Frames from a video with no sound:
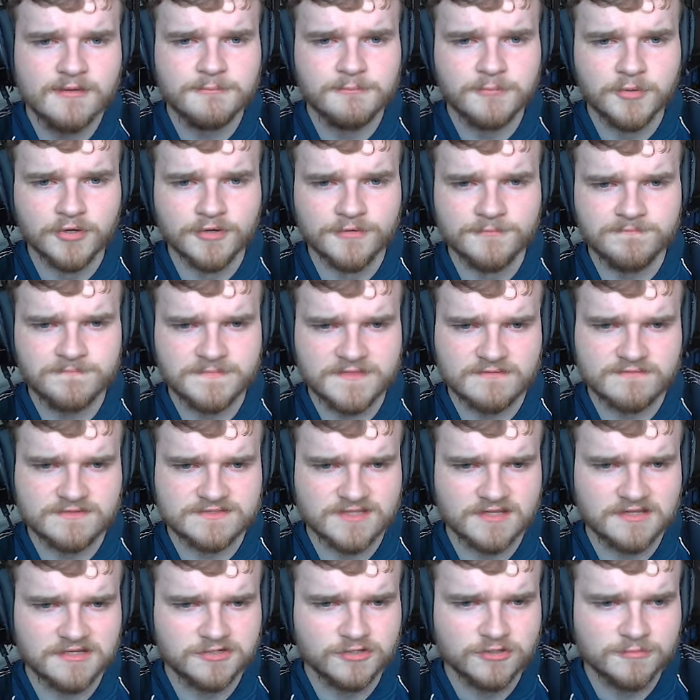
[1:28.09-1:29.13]
But if he's
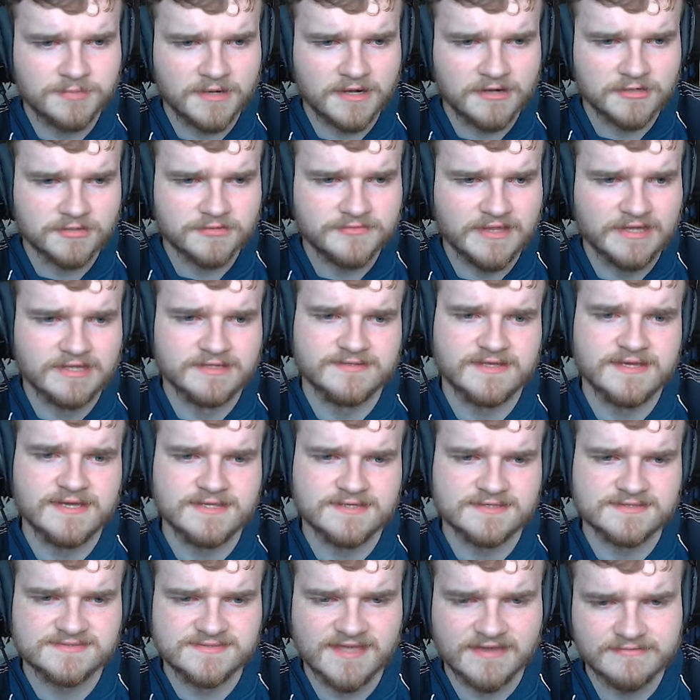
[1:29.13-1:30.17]
on an up arrow, that'll take it
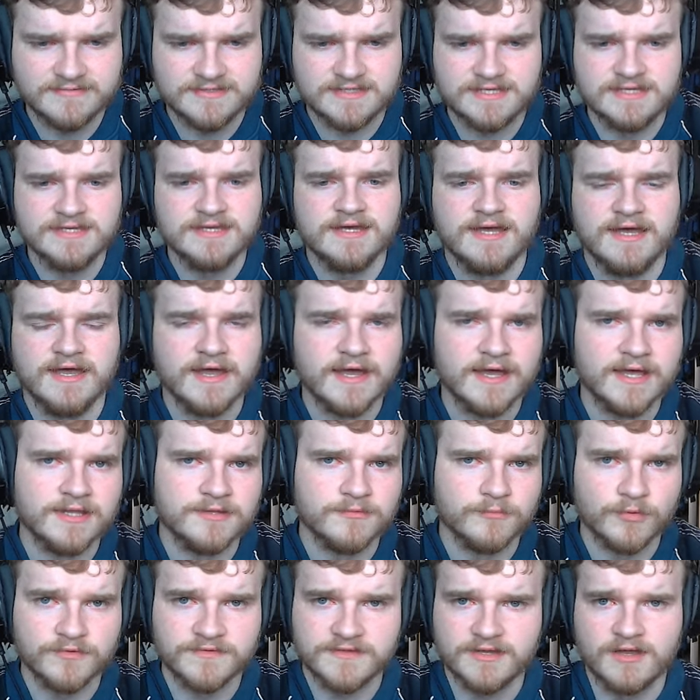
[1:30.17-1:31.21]
to 70. And
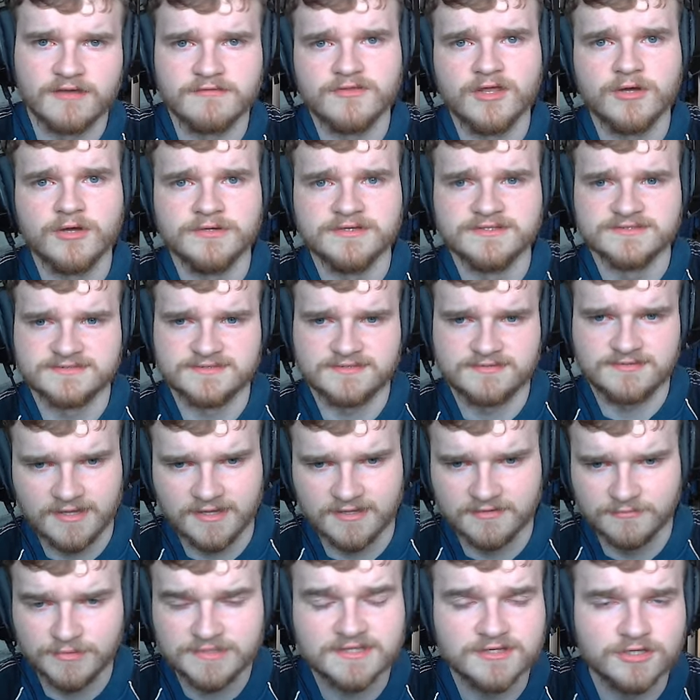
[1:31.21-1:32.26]
one thing I've noticed
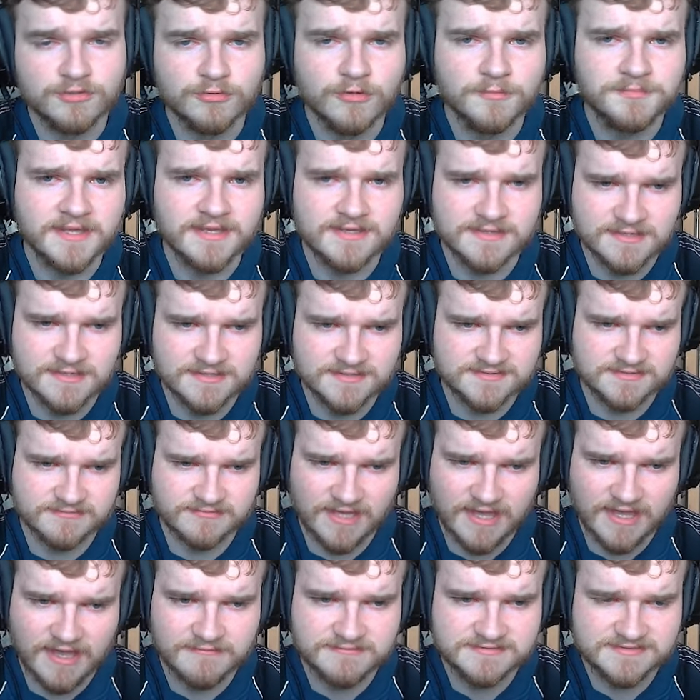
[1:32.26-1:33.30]
with the new update is if
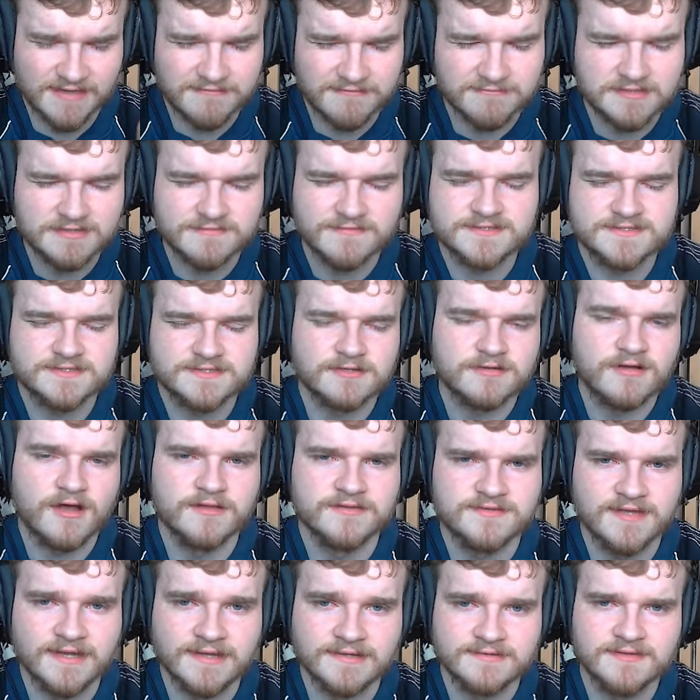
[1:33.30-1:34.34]
you have 70 physical
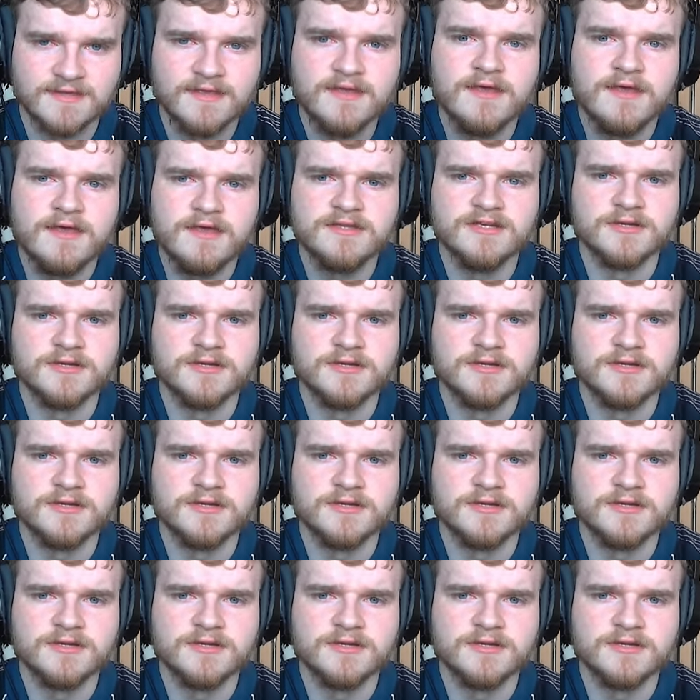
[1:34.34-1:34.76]
contact, your